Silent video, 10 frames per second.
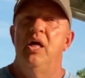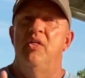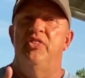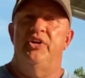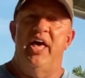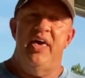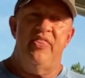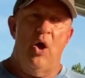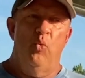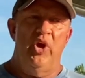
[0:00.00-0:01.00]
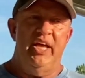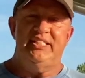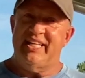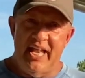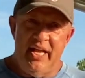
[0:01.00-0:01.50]
the day that we
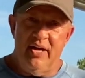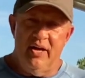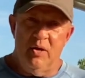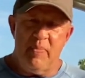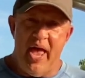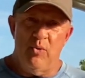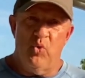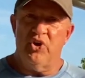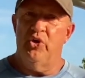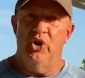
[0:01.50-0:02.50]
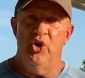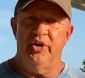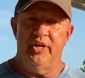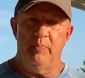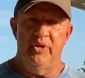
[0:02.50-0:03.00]
set it up and we're going to hook
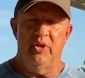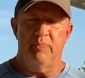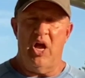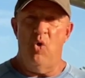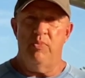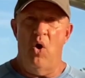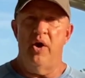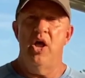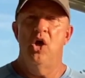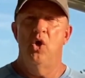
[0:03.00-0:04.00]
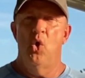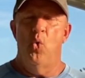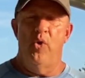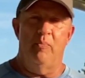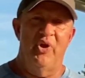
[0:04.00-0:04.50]
it up in the goat barn,
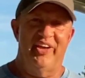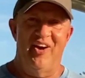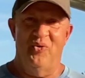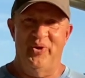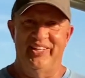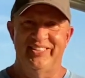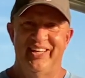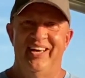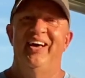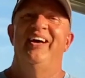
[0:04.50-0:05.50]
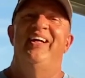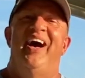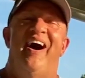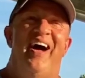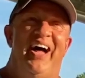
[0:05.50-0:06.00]
we'll bring y'all with us.
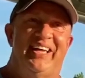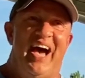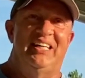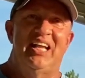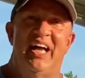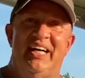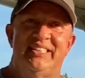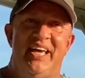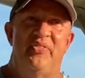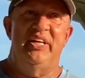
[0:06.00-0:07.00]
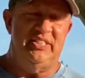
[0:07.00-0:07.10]
All right, guys, like I said, this